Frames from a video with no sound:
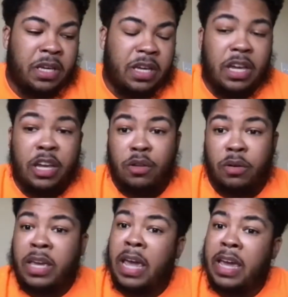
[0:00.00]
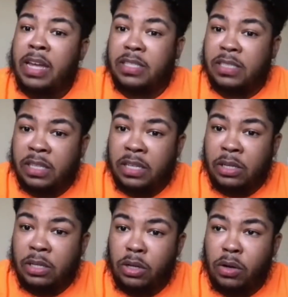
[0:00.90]
either can't
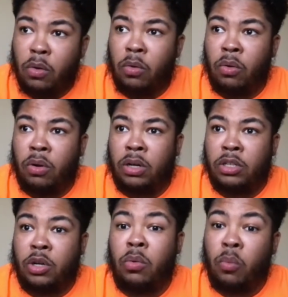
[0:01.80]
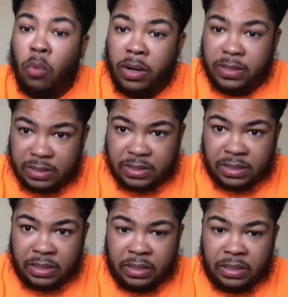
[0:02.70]
see or don't want to
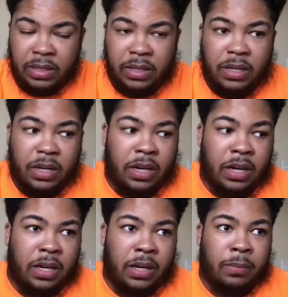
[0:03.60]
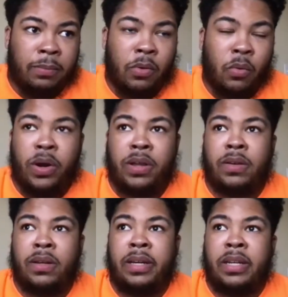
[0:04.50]
see where they're
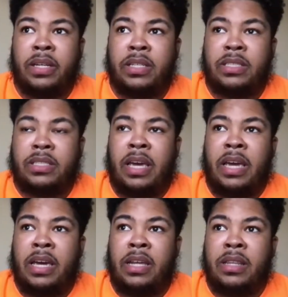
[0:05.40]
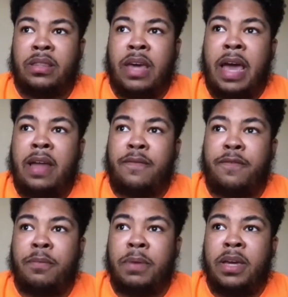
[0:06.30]
leading us. And that, for
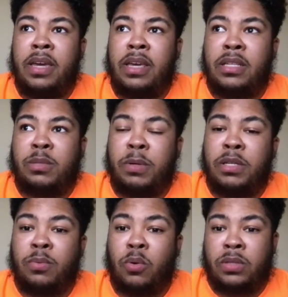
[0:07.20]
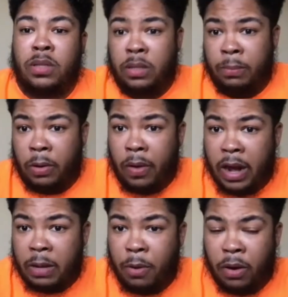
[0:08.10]
me, speaks more to the
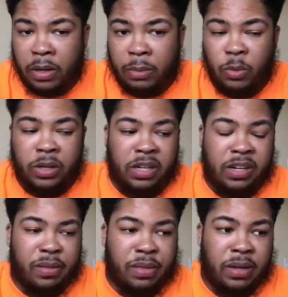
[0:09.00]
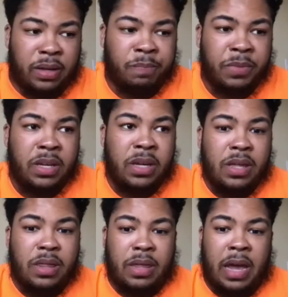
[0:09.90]
Democratic Party more than anything,
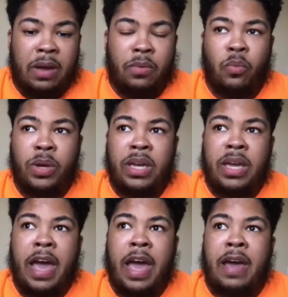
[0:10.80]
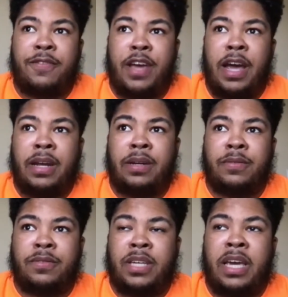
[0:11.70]
that we have kind of
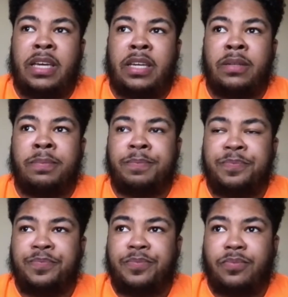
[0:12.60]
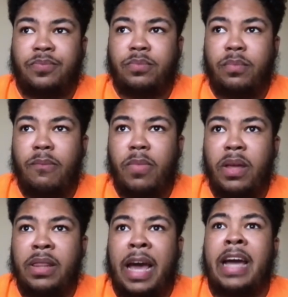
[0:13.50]
taken
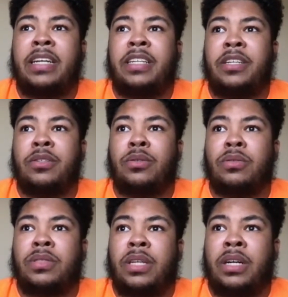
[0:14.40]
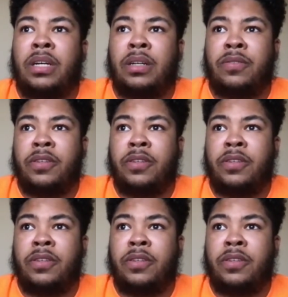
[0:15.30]
the ideals of